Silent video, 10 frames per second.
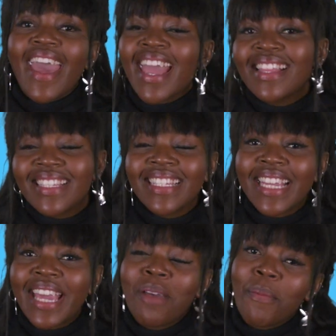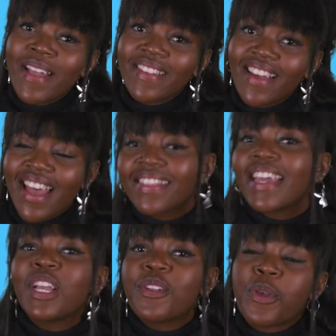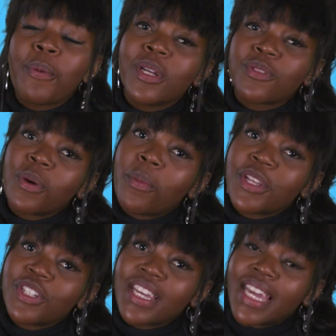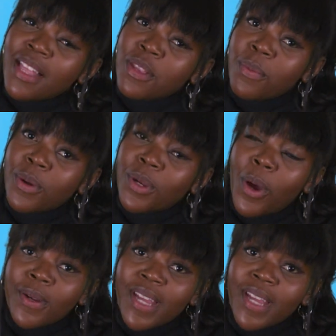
Hey, this is Tkay Maidza, and thank you so much for watching It's a Mood on